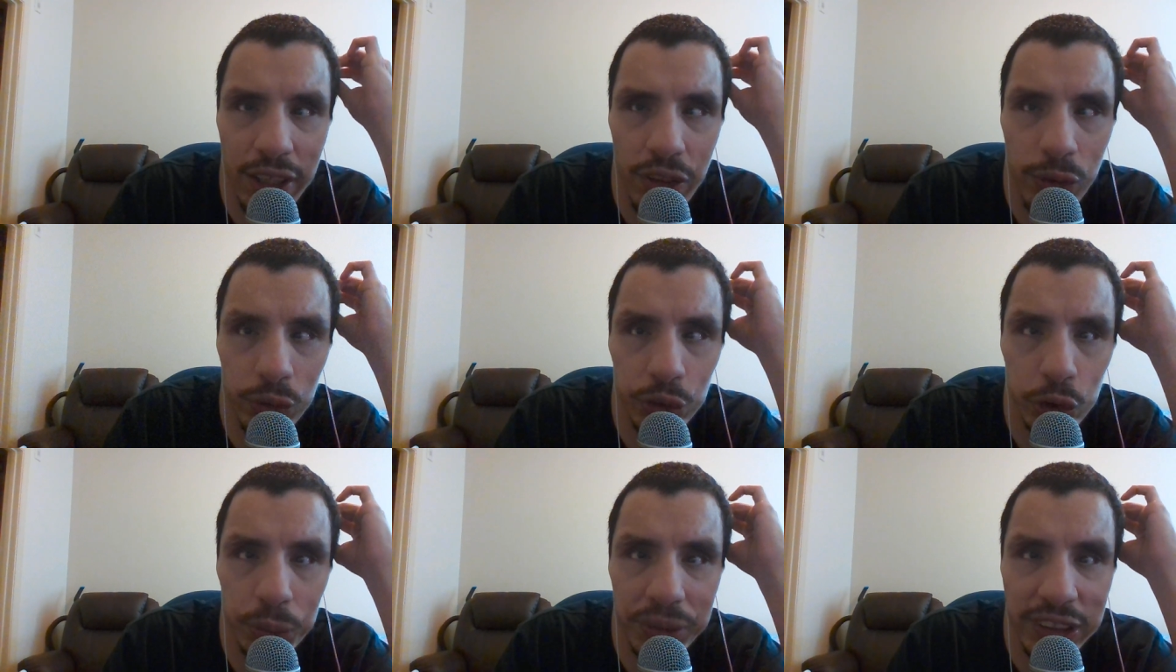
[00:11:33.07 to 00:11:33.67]
and
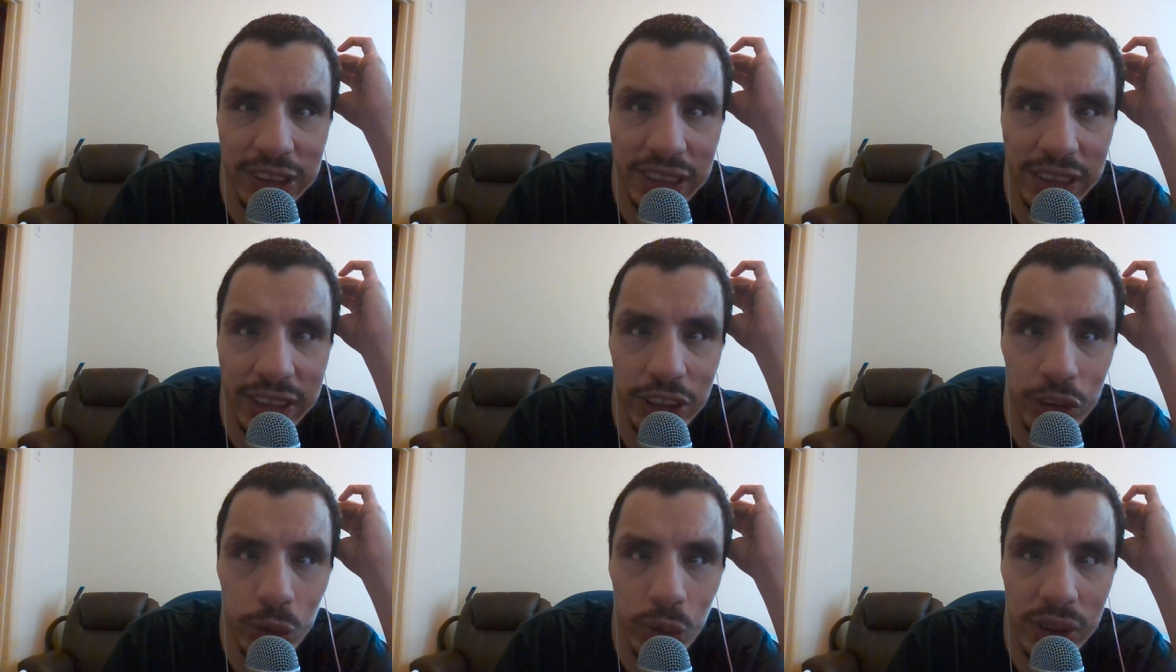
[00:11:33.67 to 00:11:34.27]
those should be
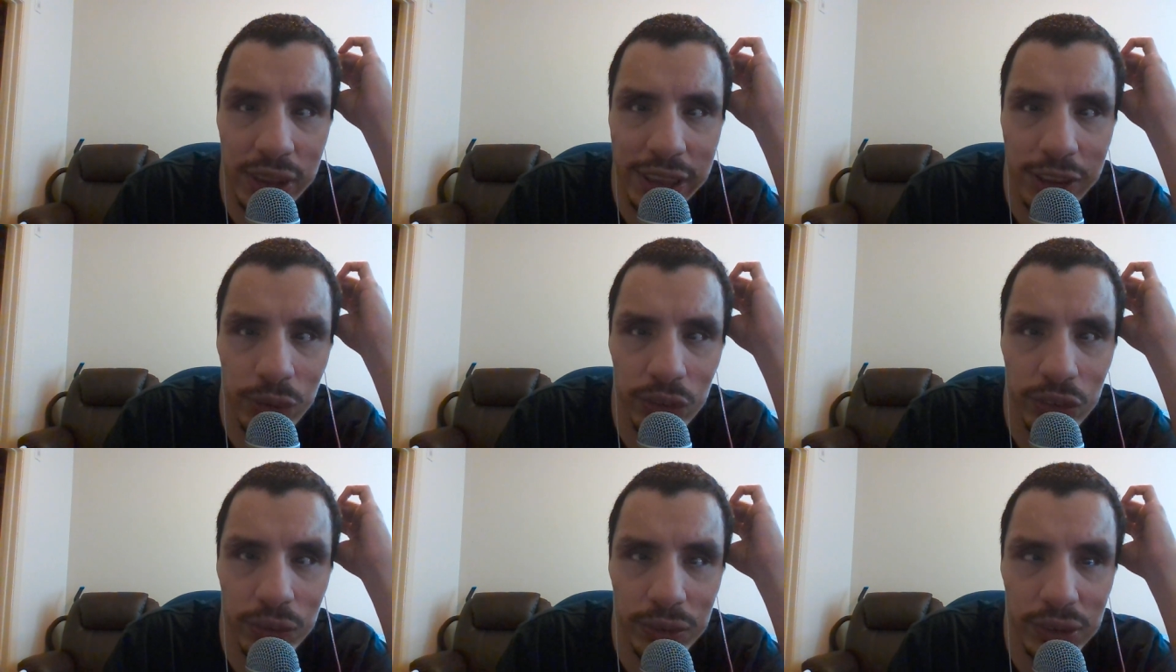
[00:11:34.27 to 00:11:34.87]
taken into
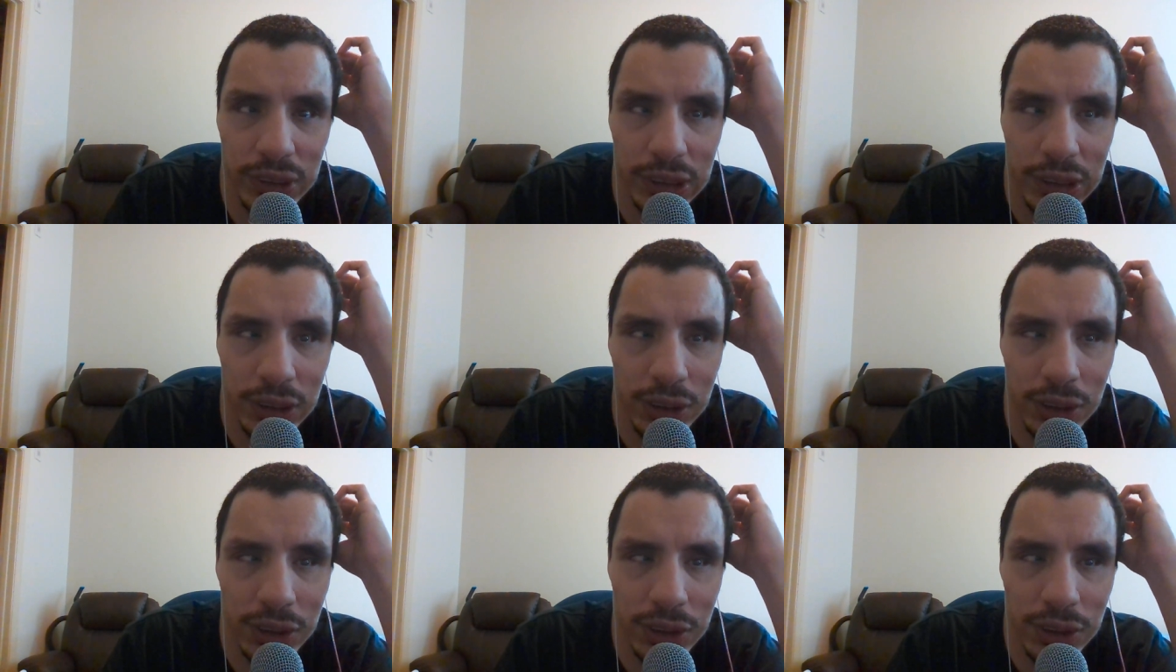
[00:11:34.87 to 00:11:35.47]
account.
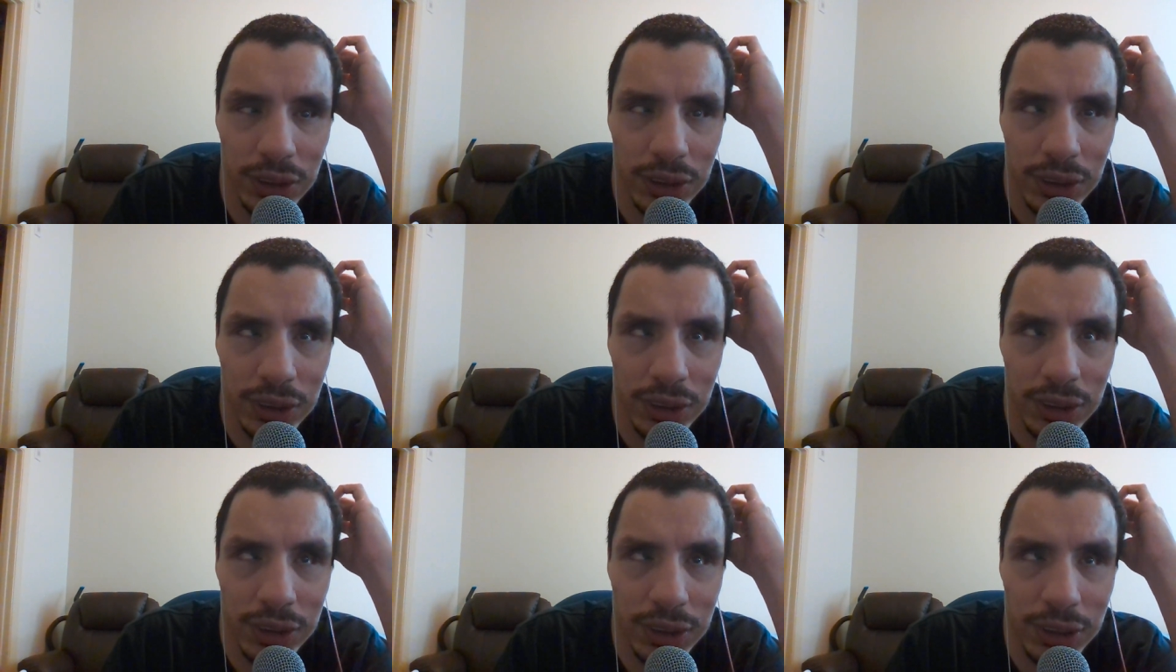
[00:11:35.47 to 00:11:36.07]

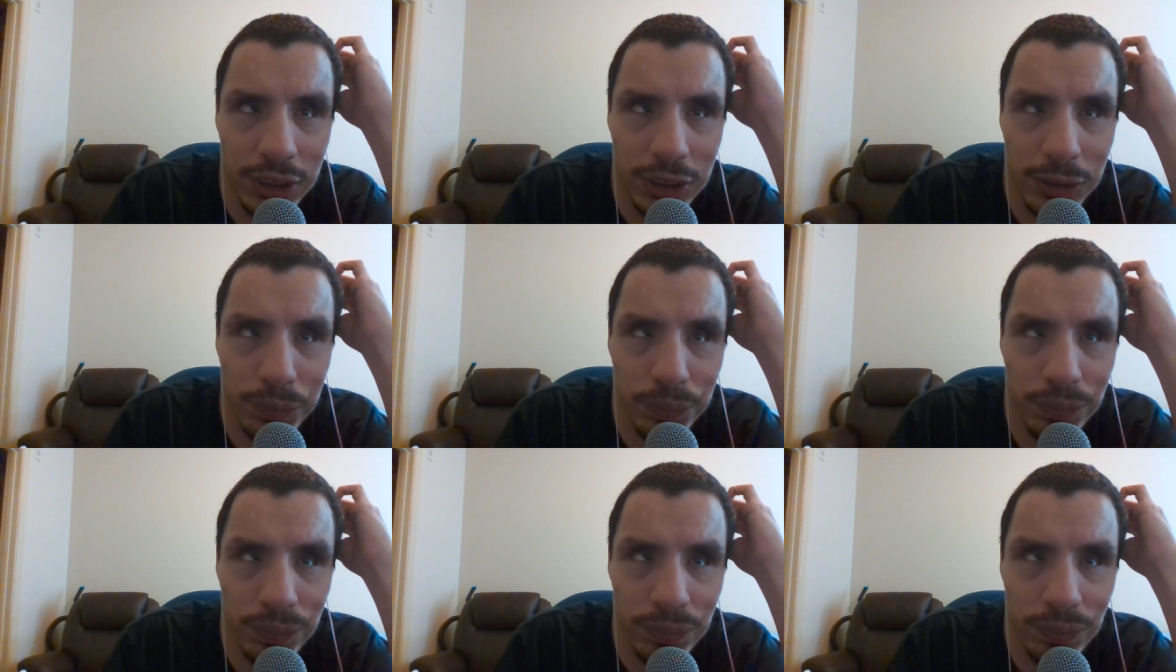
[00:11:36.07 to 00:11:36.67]

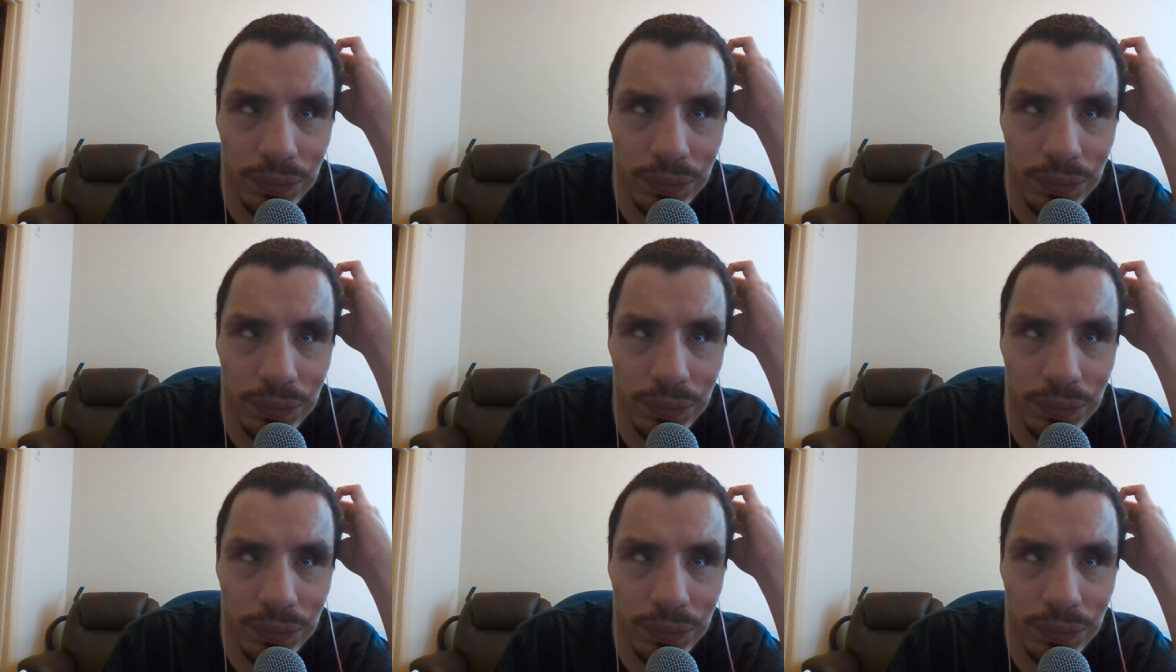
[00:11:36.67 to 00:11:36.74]
One